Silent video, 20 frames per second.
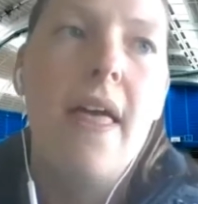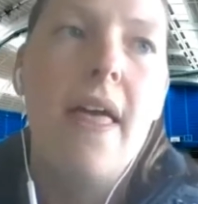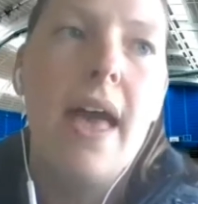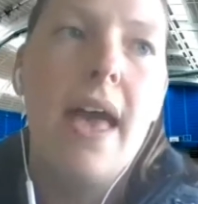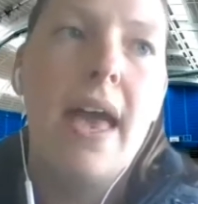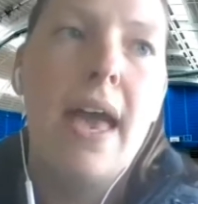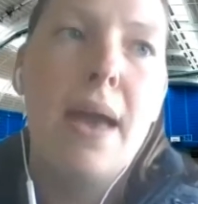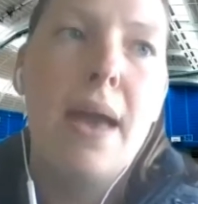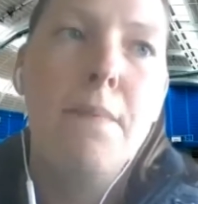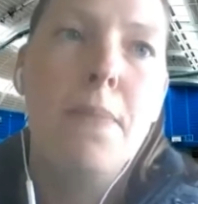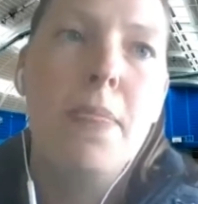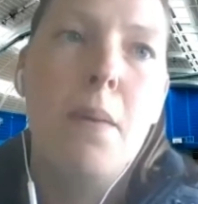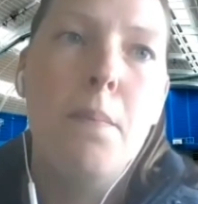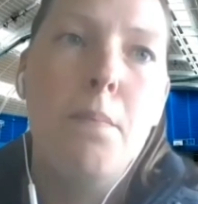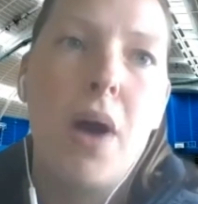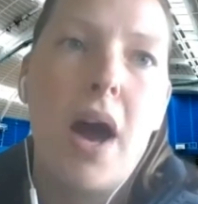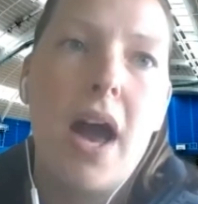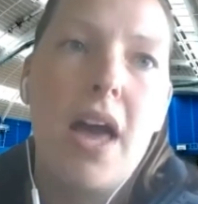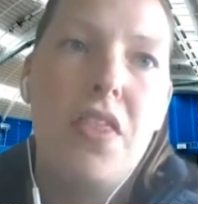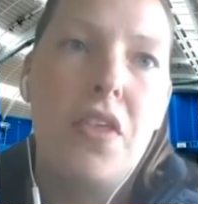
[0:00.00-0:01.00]

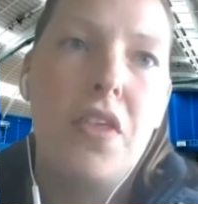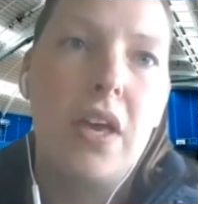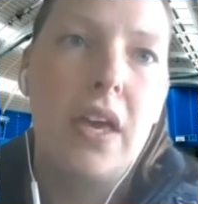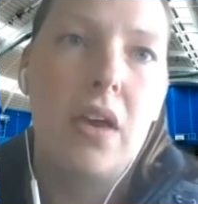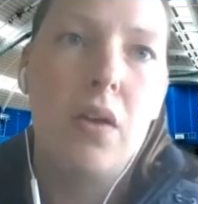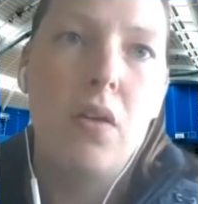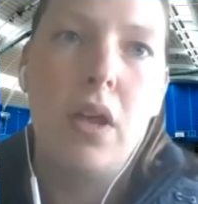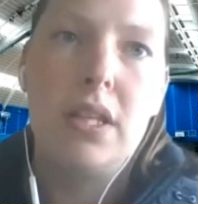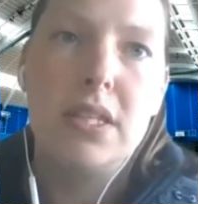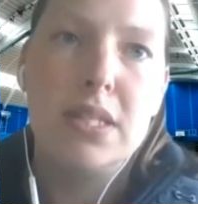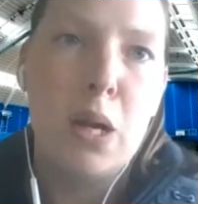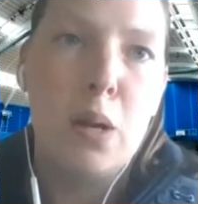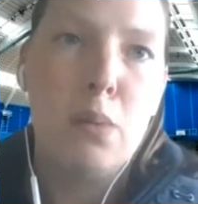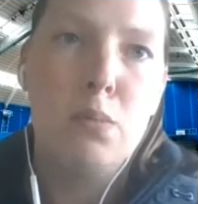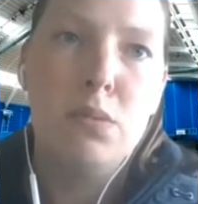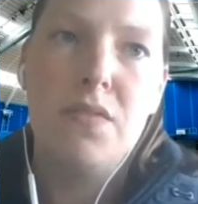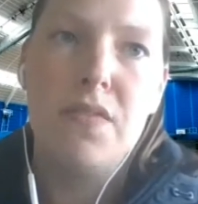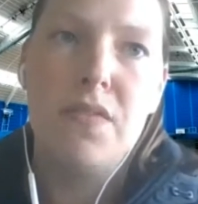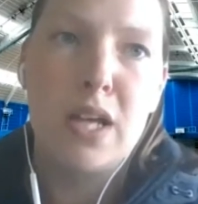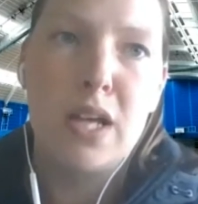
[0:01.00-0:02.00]
But I think in
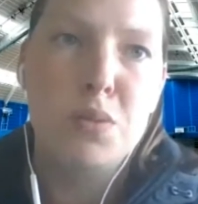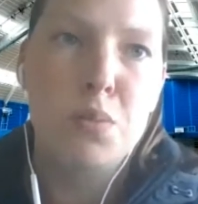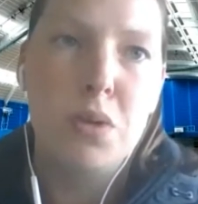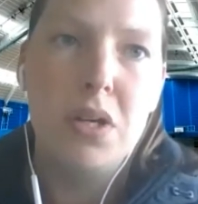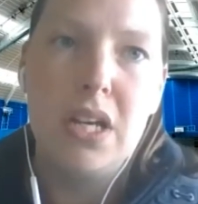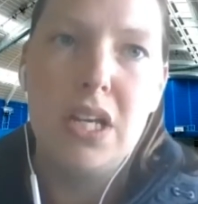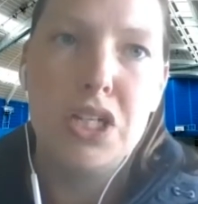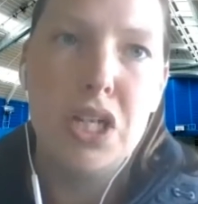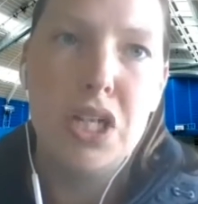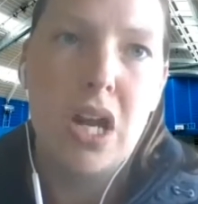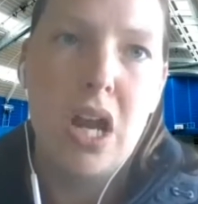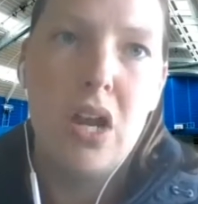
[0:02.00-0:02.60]
terms of aspiration,